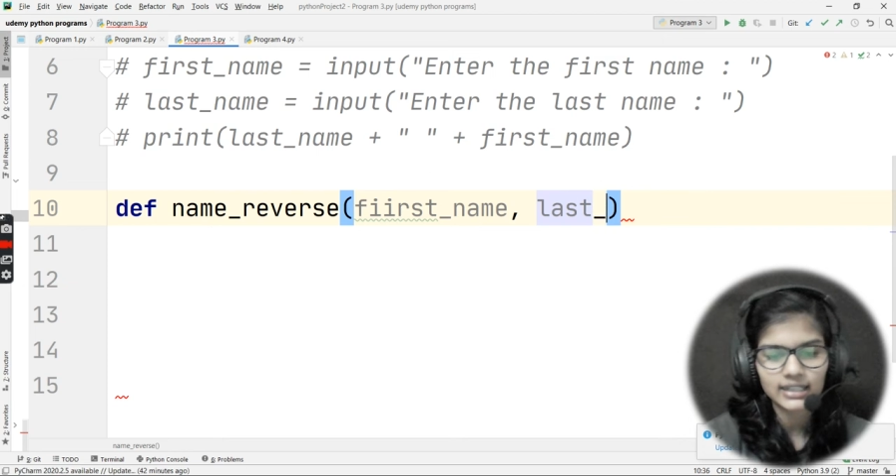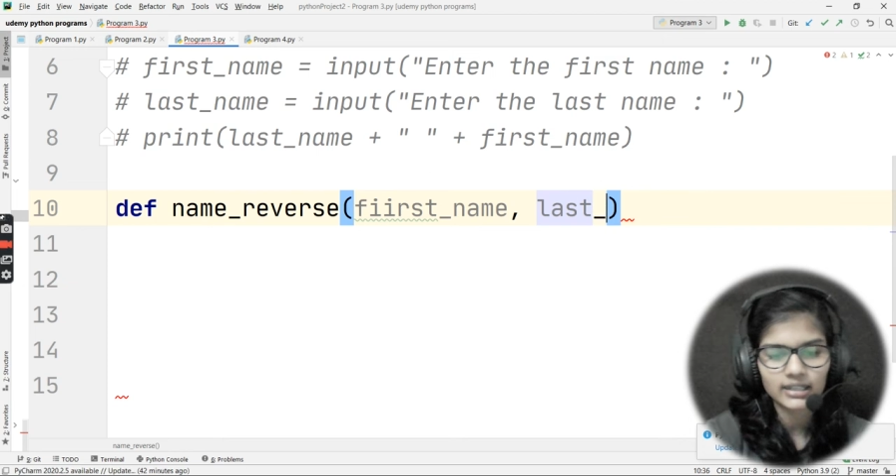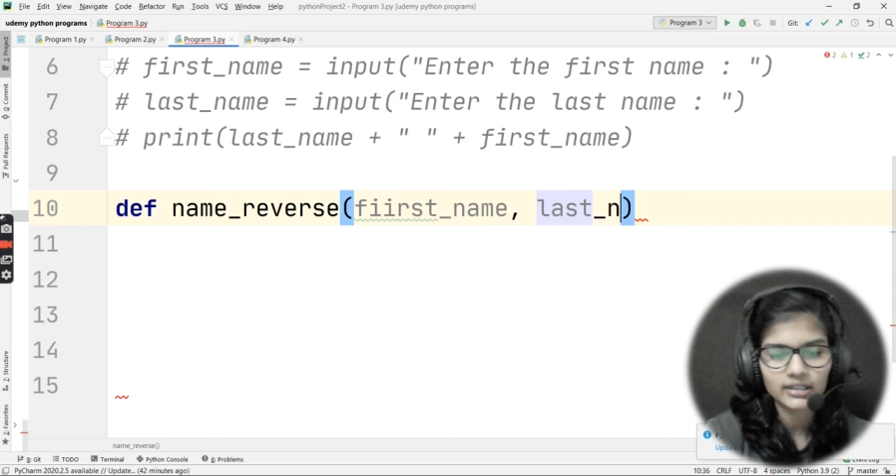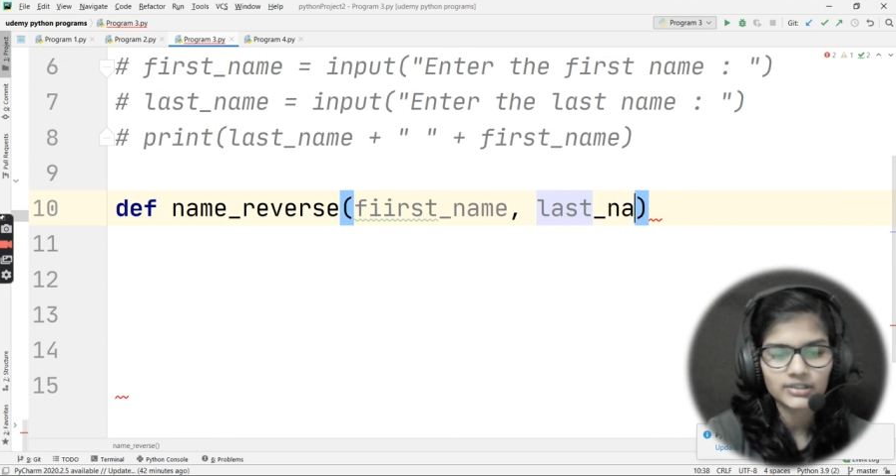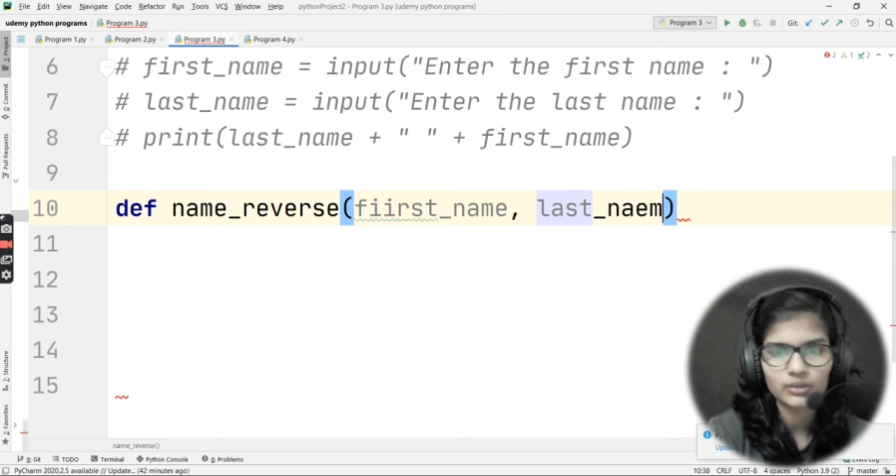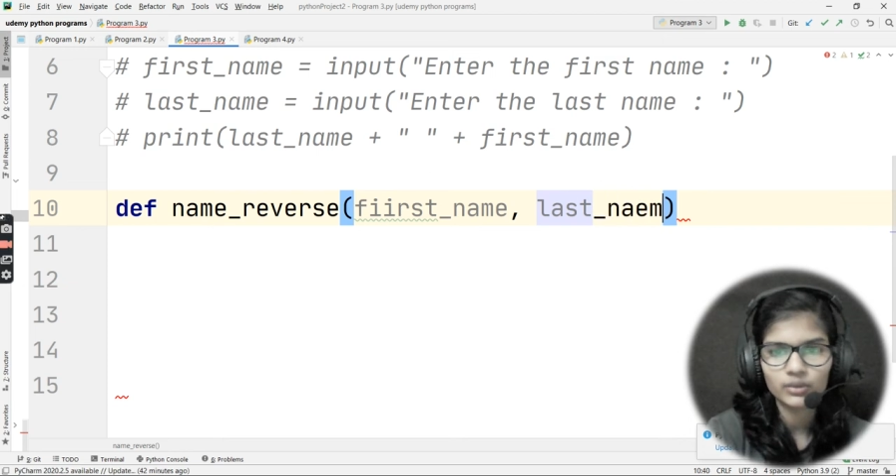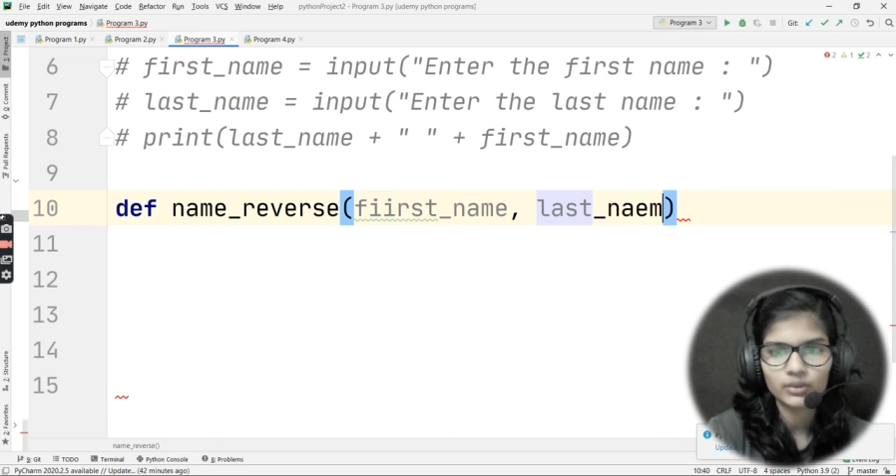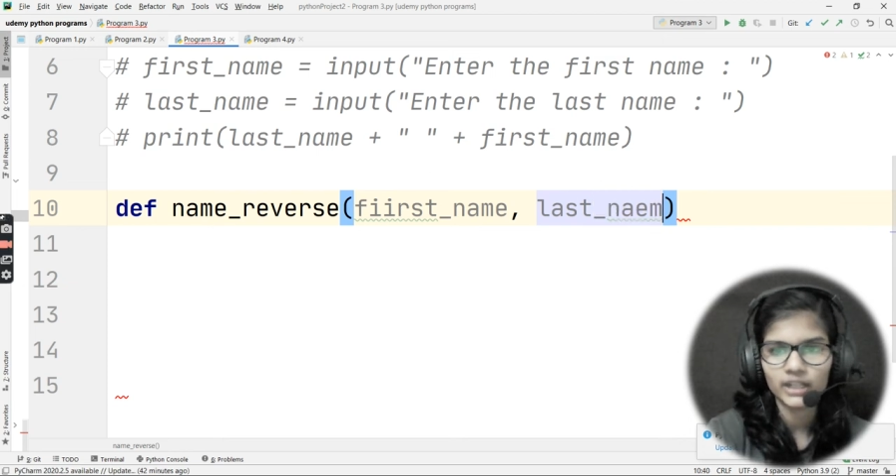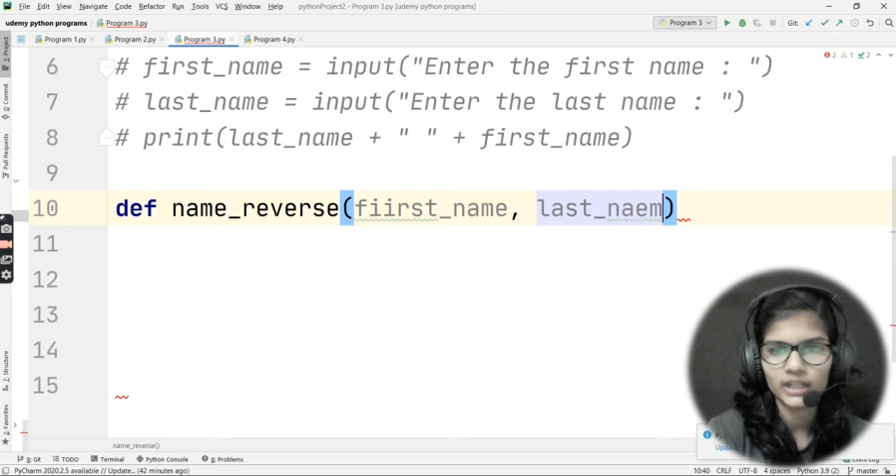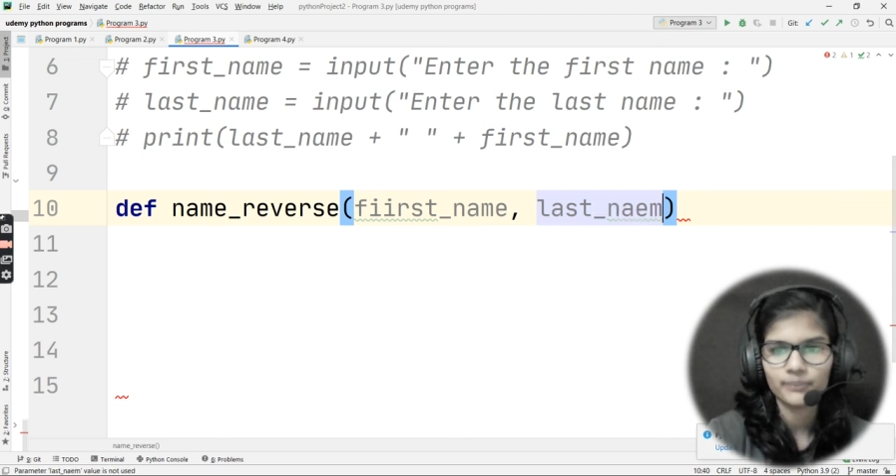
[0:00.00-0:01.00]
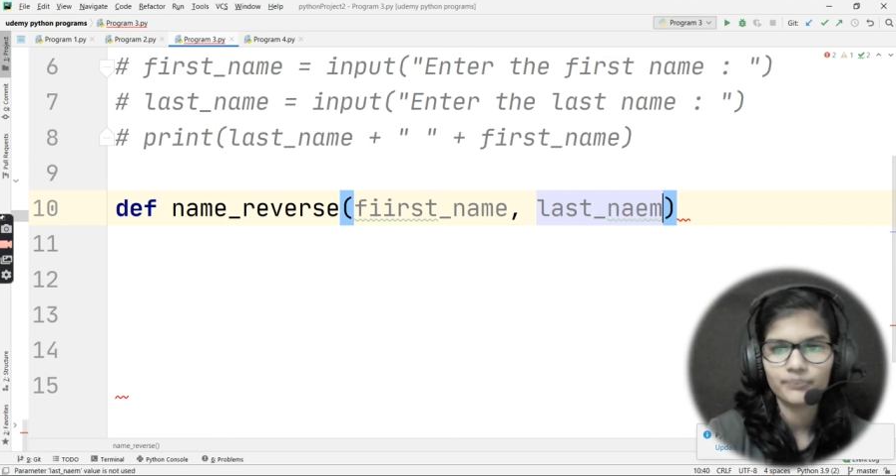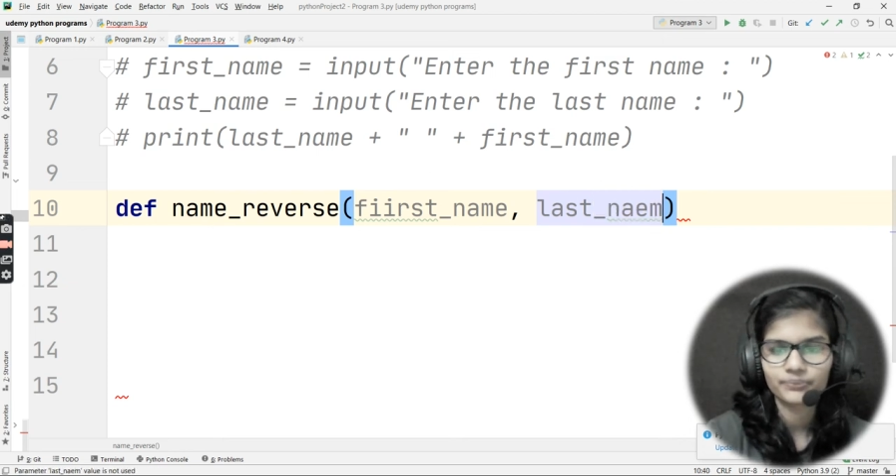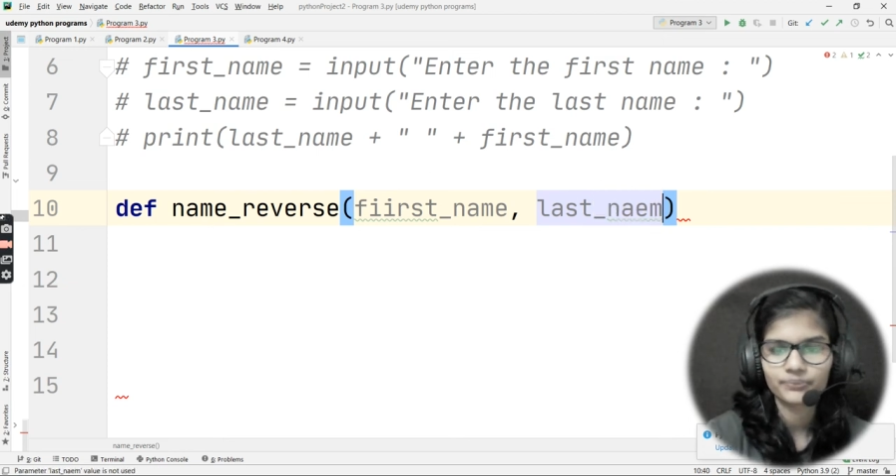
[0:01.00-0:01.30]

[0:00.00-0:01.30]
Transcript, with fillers: underscore name,